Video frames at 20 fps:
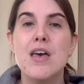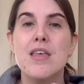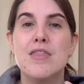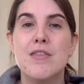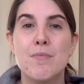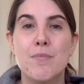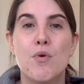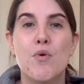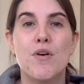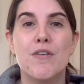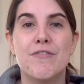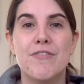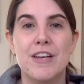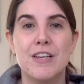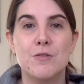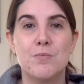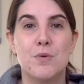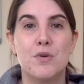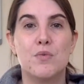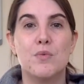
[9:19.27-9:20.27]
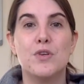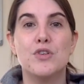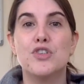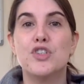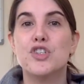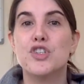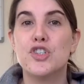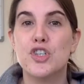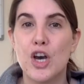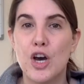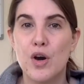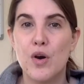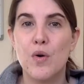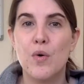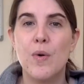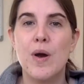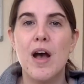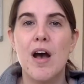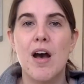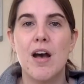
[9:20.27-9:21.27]
the more Facebook will
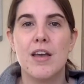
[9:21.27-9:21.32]
show